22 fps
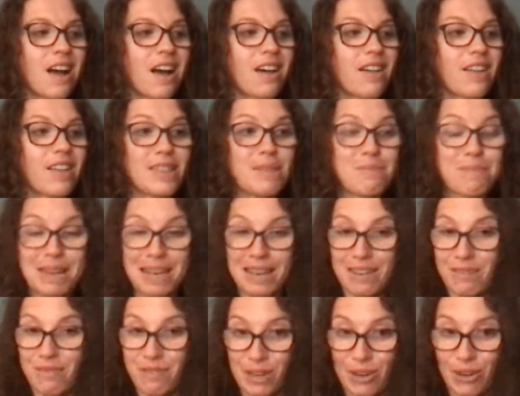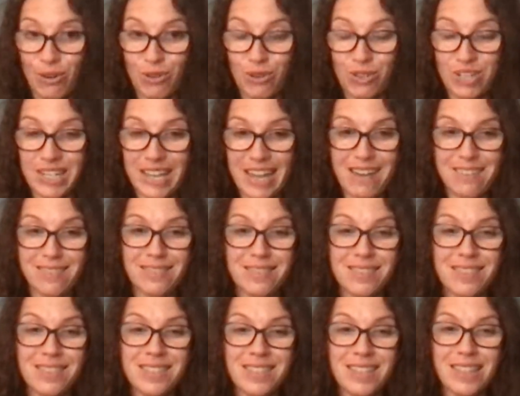in the middle of the
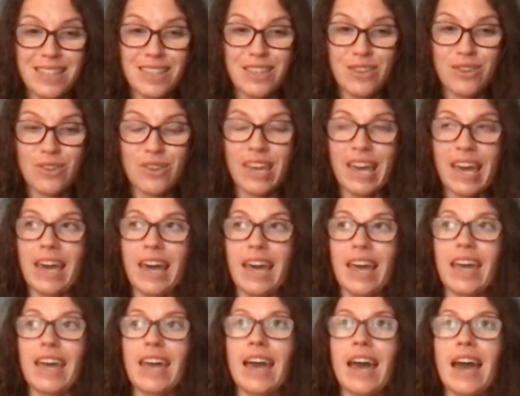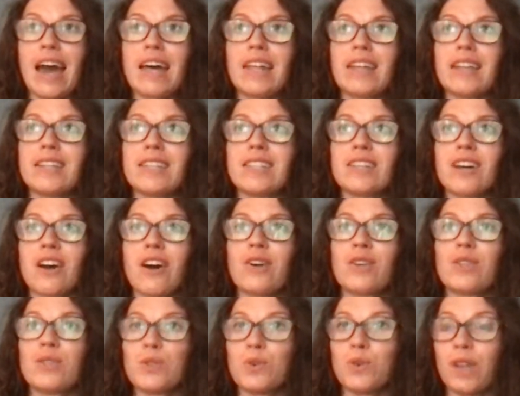lockdowns in the UK, and
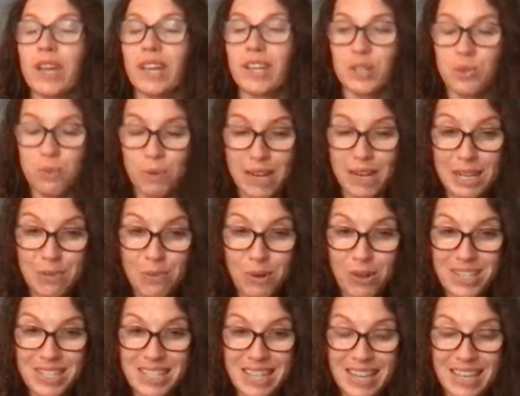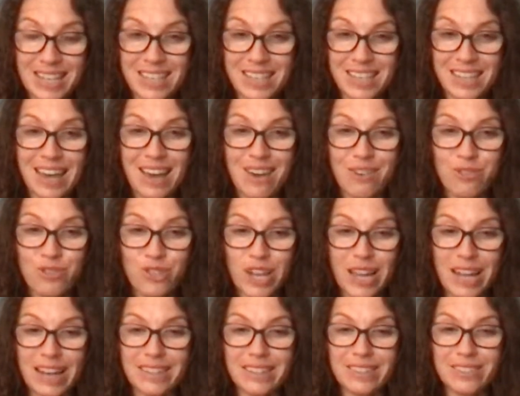I saw like a 21-day cacao
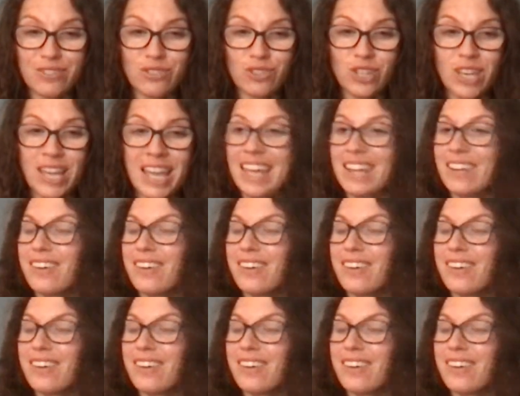challenge.